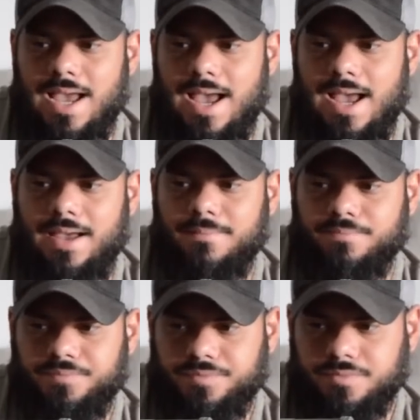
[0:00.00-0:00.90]
at
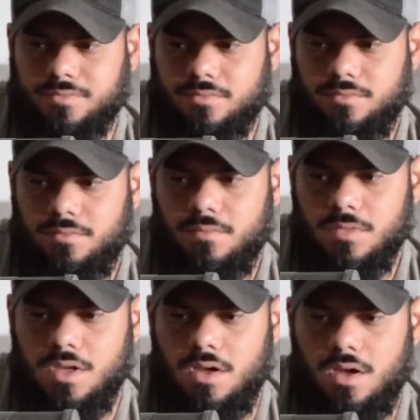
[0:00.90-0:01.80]

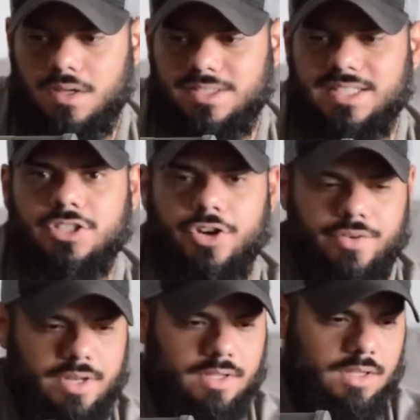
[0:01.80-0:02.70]
uh, six
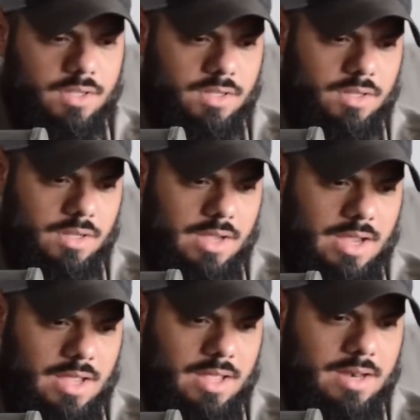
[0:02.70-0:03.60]
hundred
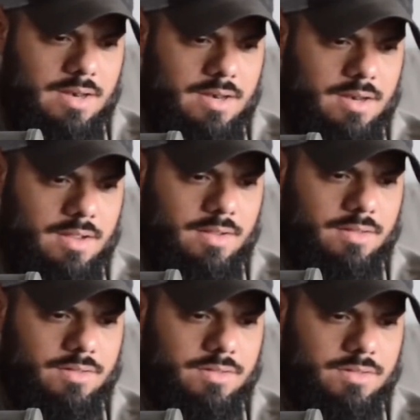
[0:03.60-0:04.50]
and
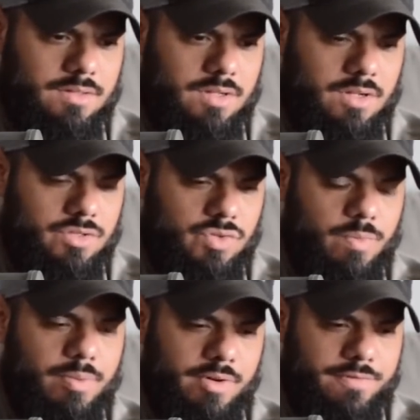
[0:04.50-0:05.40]
uh,
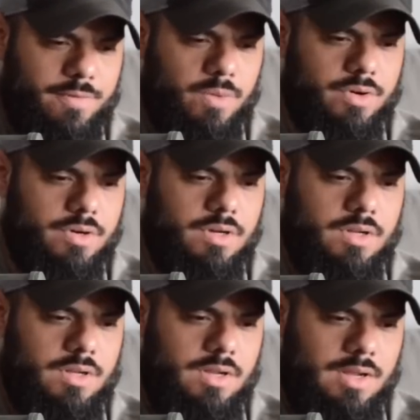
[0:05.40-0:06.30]
two point four
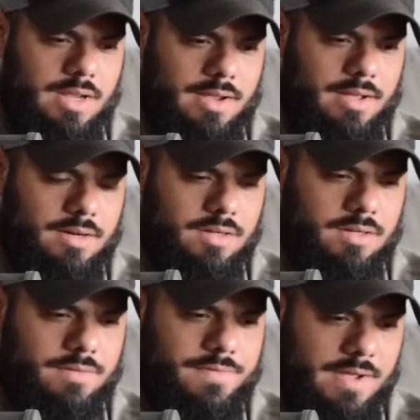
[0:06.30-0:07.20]
at
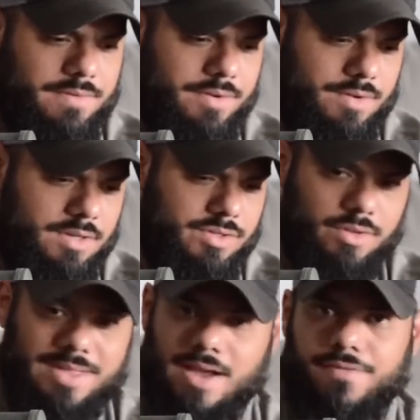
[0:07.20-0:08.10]
uh, five hundred.
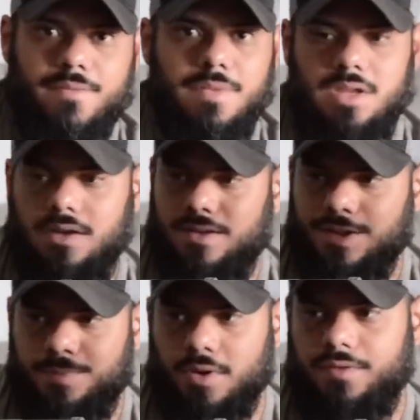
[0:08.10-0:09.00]
So that for me
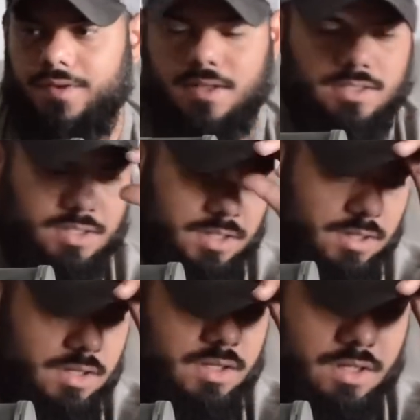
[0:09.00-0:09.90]
is perfect
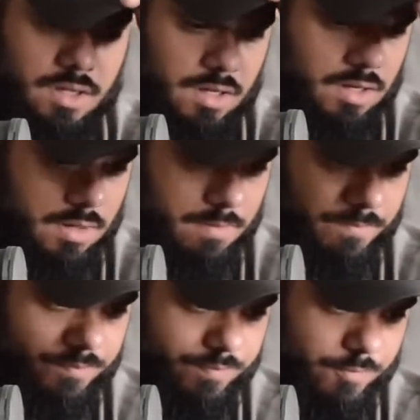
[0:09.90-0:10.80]

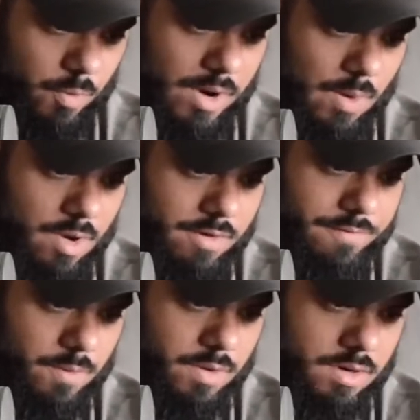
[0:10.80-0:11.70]
um, for what I want it
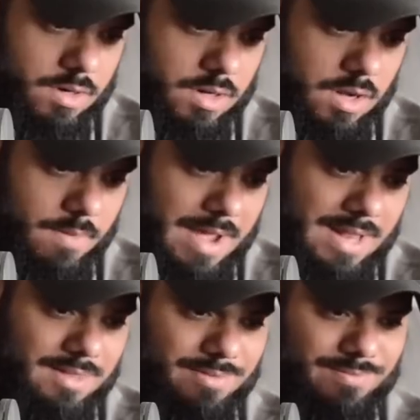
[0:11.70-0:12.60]
for. Uh,
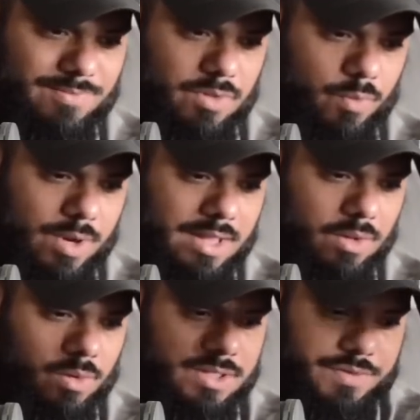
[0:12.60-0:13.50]
and really
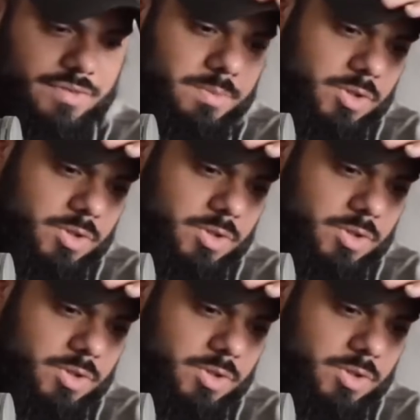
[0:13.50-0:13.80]
the only difference